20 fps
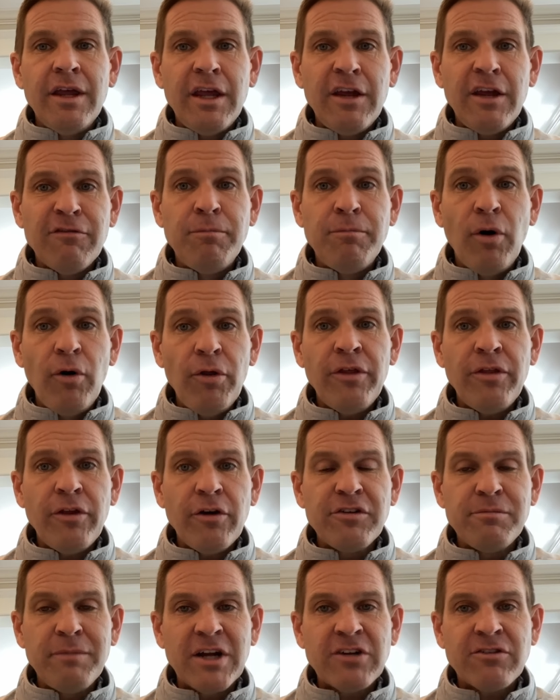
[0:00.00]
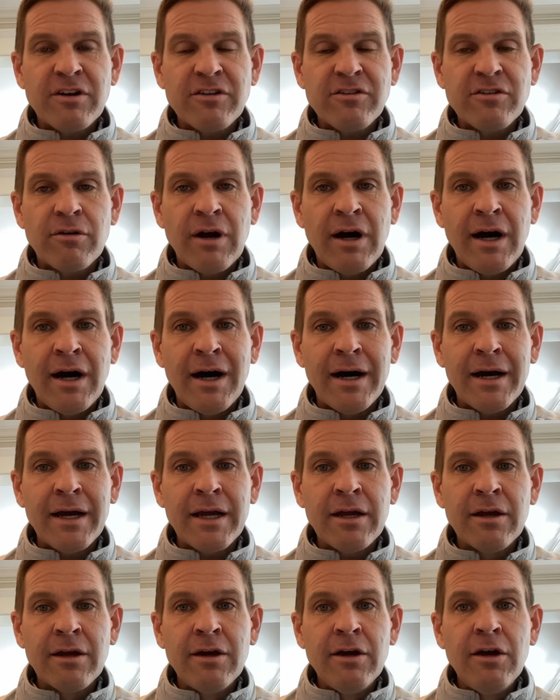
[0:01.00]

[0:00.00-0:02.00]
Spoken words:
if both of those metrics are high,